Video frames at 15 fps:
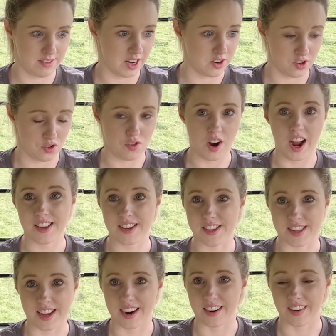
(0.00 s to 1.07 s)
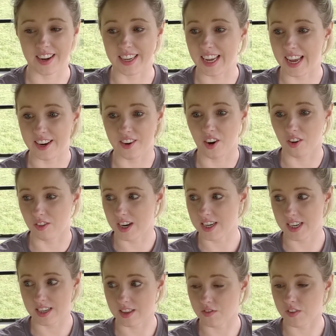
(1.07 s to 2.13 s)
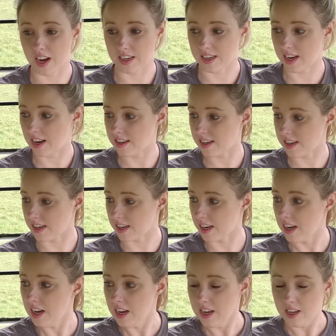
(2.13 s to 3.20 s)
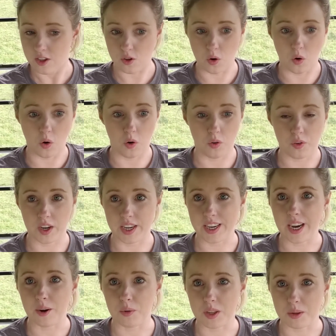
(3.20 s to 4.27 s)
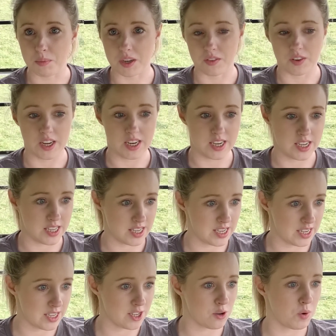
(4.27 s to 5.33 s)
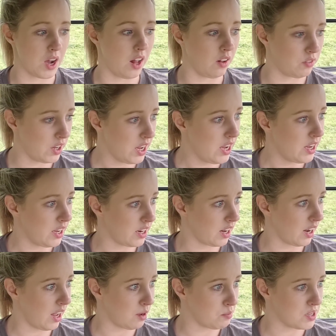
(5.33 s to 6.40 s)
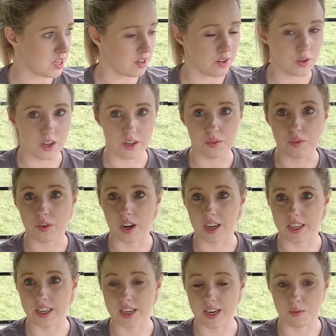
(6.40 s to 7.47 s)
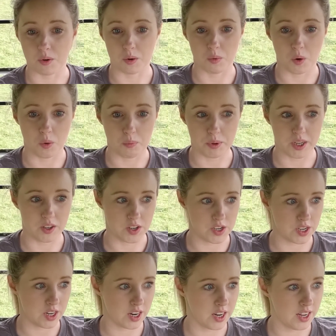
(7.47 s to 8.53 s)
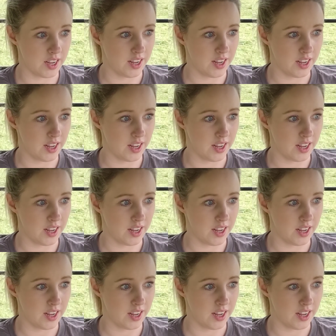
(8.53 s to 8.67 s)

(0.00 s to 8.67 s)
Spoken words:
there's grass there again already. It's fantastic. So hopefully now with a bit of 18-6-12, it'll absolutely fly it, and we won't be under